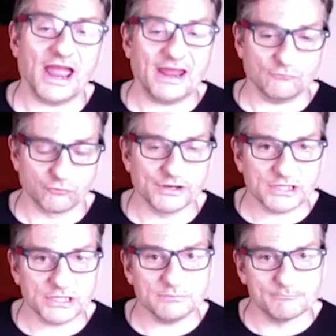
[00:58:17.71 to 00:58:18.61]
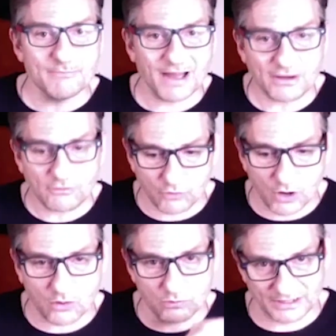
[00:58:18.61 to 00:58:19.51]
and really
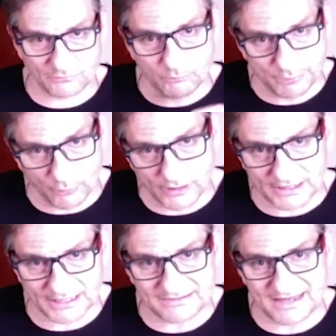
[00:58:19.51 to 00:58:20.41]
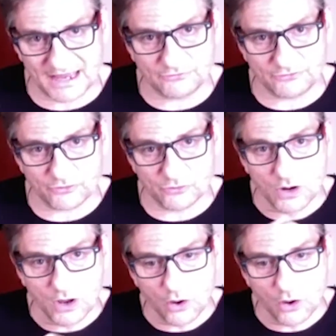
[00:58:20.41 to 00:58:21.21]
like boiling it down to,